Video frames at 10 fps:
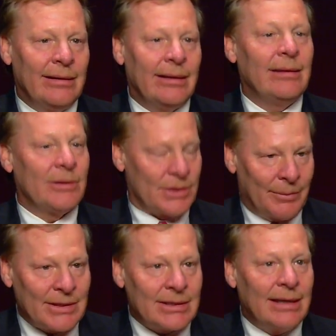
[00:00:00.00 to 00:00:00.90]
And to
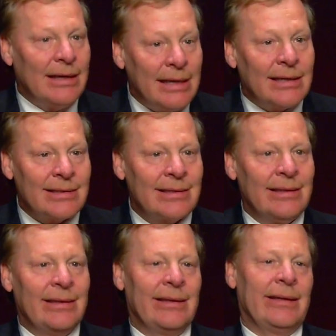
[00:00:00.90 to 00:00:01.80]
some extent it is.
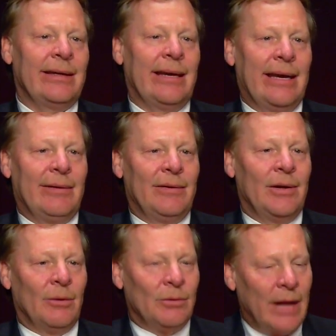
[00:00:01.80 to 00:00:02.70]
And
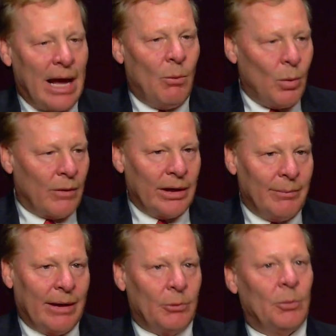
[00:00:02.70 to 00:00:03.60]
not worry
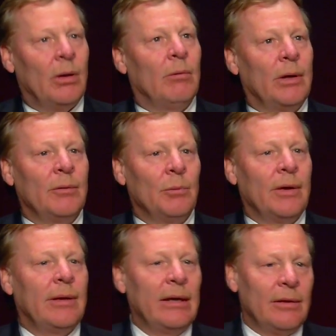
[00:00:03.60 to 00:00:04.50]
about, well, what
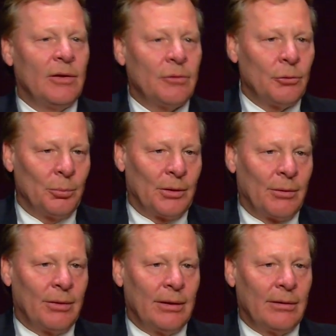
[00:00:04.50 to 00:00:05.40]
are this group going
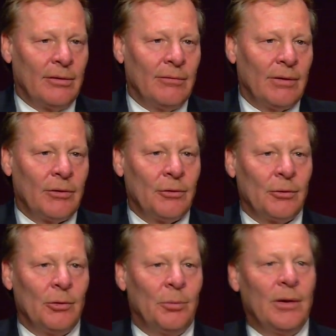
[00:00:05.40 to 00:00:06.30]
to think, this investor
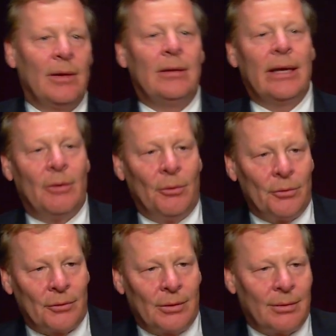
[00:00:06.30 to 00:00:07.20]
group? What are the debt
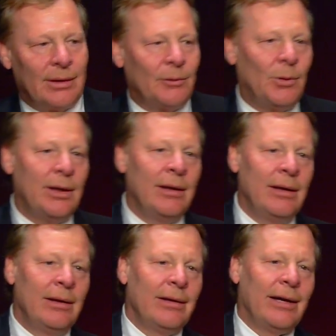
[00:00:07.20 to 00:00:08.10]
holders going to think?
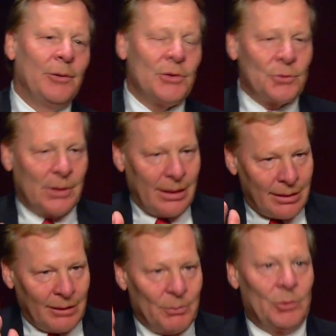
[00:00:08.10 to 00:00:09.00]
I always try to
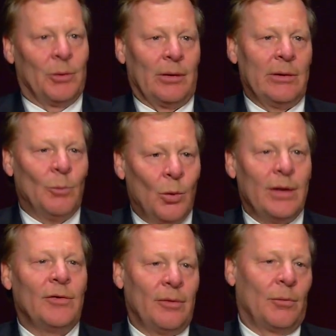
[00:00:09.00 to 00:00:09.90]
think purely,
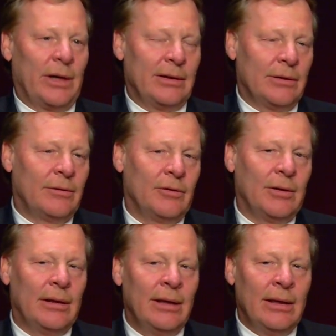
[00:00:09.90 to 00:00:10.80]
what is the right
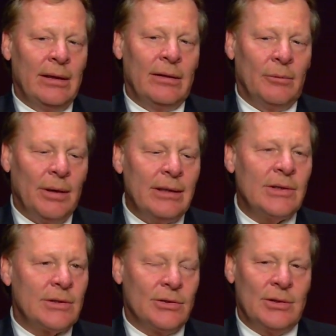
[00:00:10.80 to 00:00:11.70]
decision? And the right
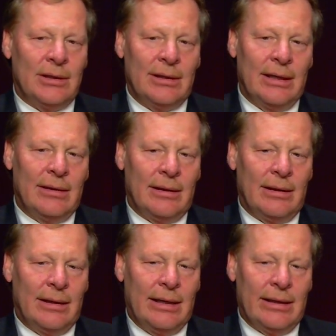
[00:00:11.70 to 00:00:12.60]
decision at the end of the
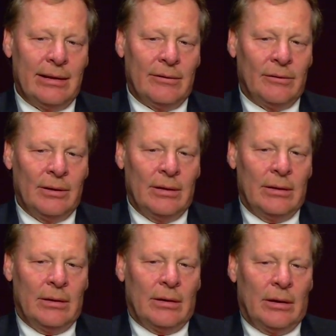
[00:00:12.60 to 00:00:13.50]
day is
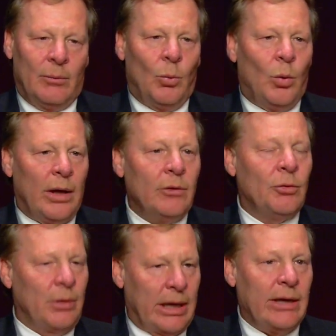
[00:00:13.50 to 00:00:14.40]
what
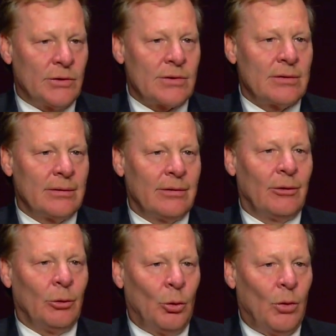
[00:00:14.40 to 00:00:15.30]
creates
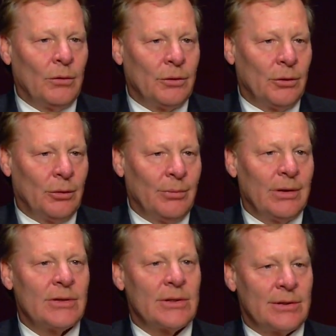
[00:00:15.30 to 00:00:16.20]
long-term
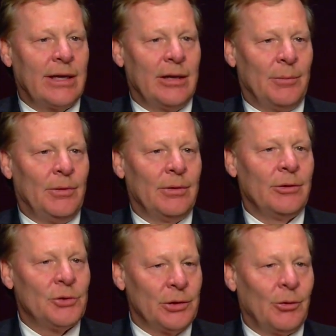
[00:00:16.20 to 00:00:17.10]
sustainable
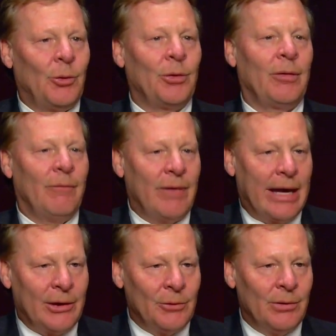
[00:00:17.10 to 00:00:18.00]
shareholder
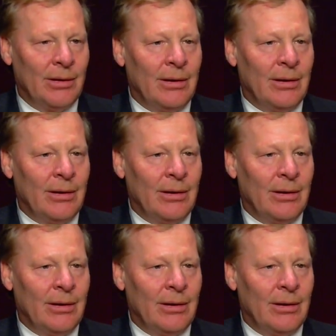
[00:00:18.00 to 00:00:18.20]
value.